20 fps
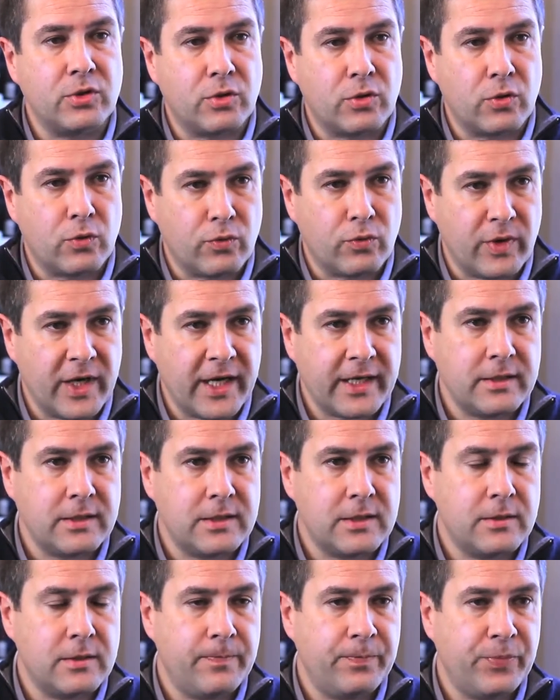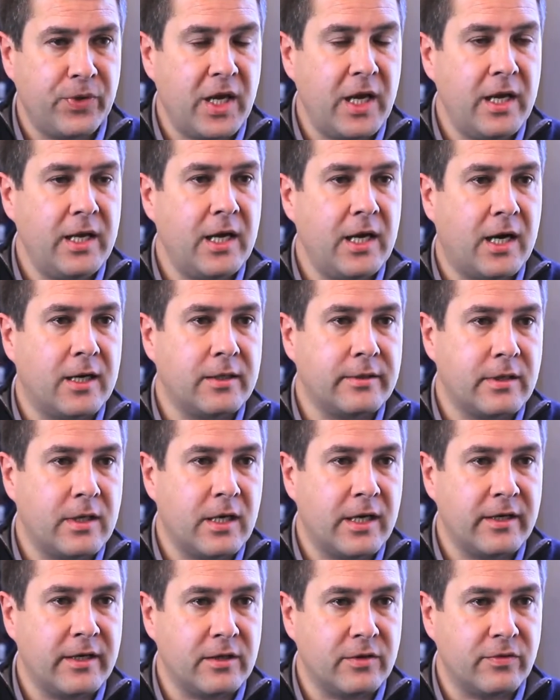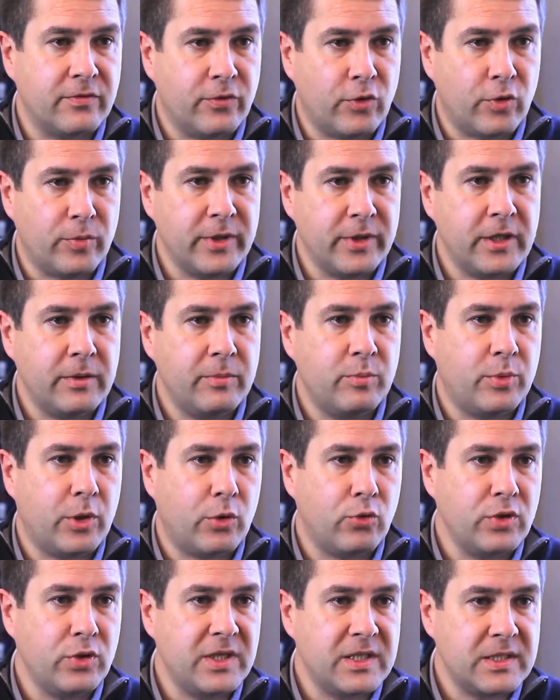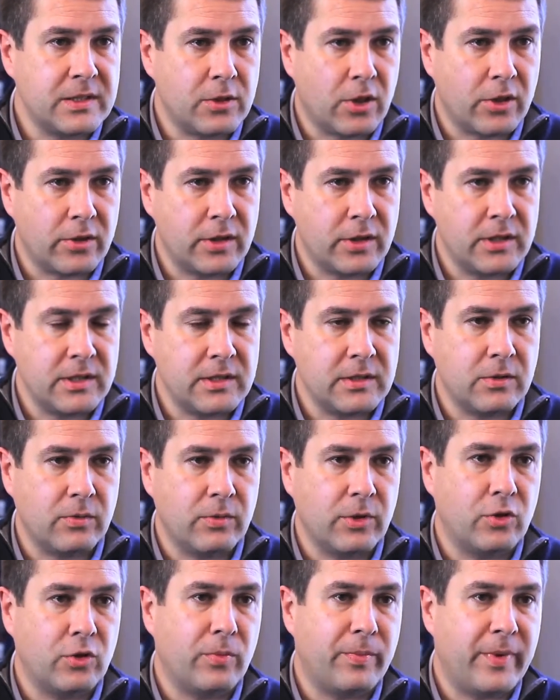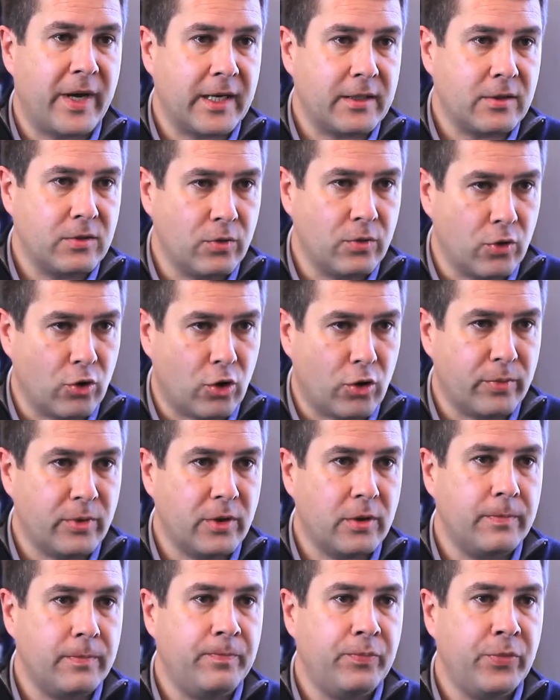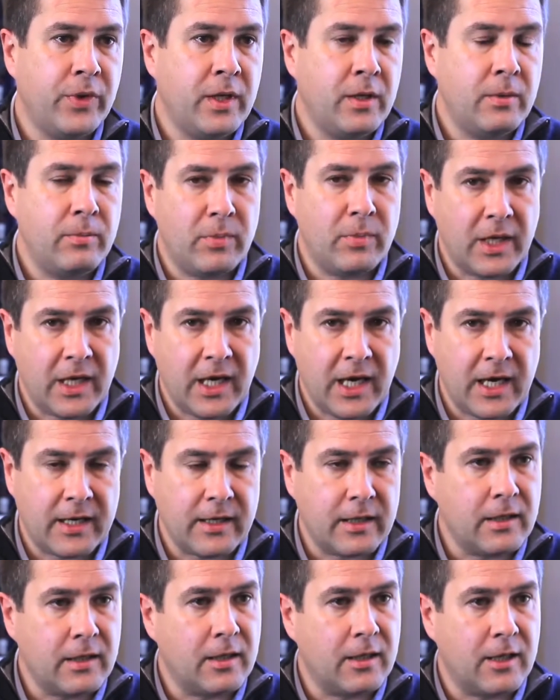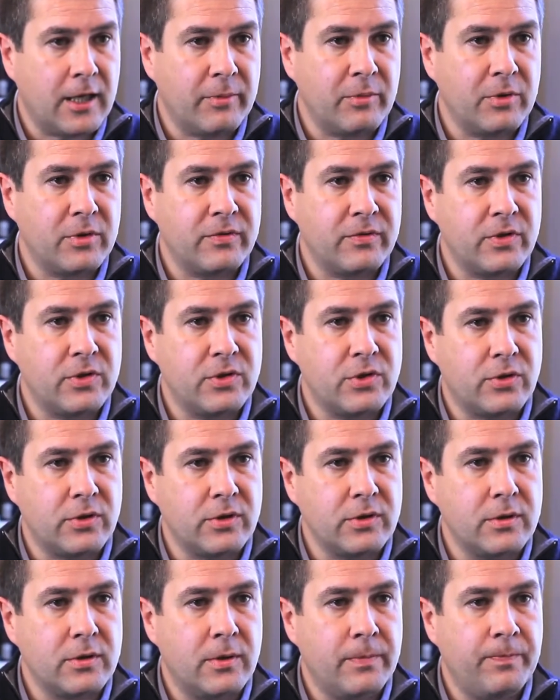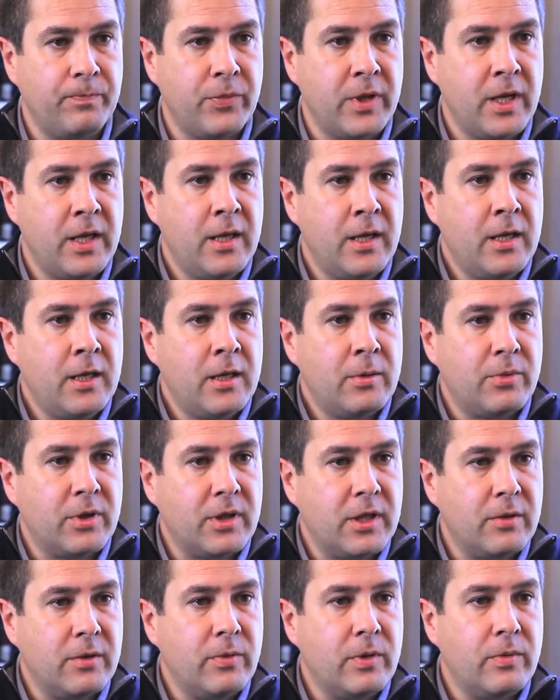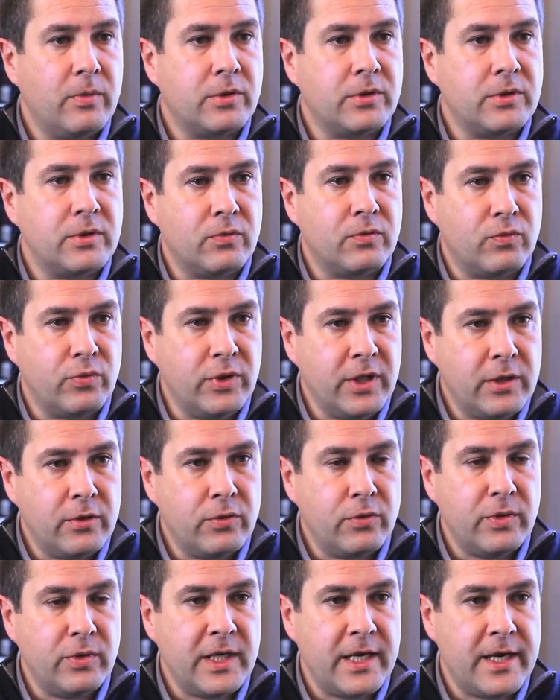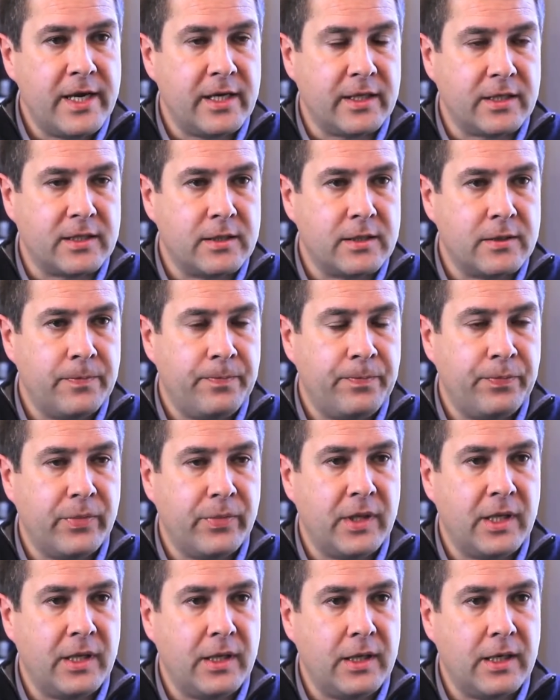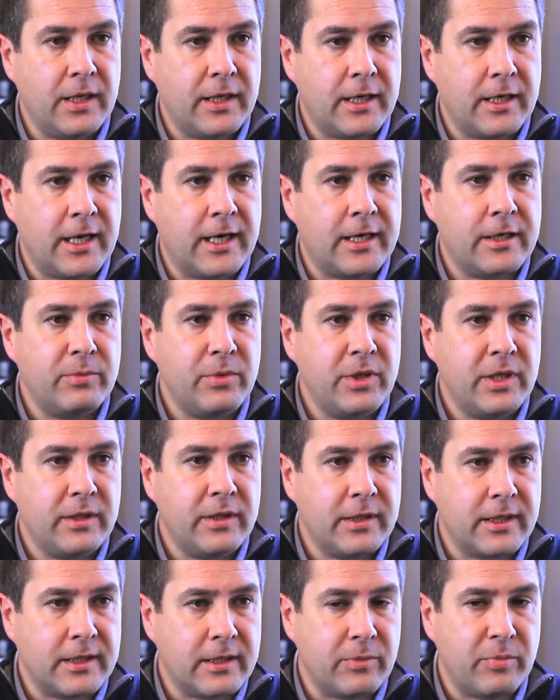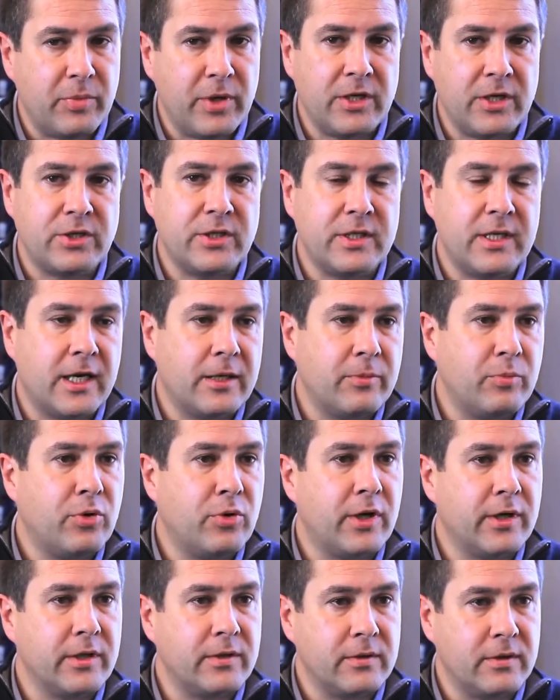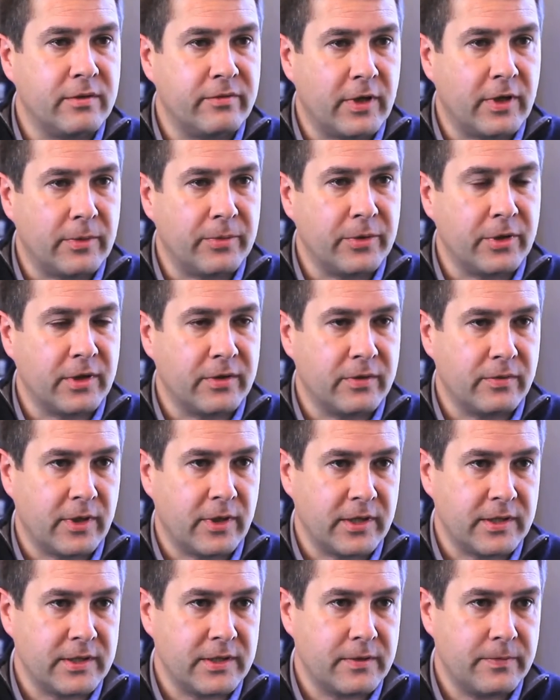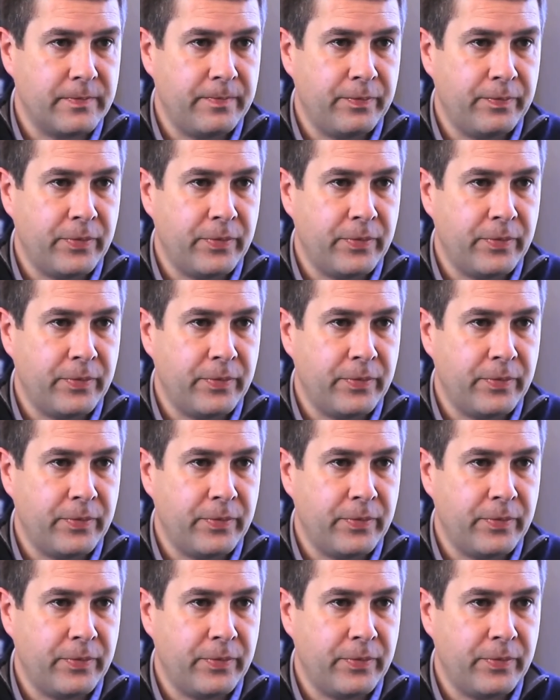correct any underlying deformity, bonies, knock-knees, so we go back to normal mechanical alignment of the joint. But then we want to recreate the anatomy that the patient had prior to developing arthritis.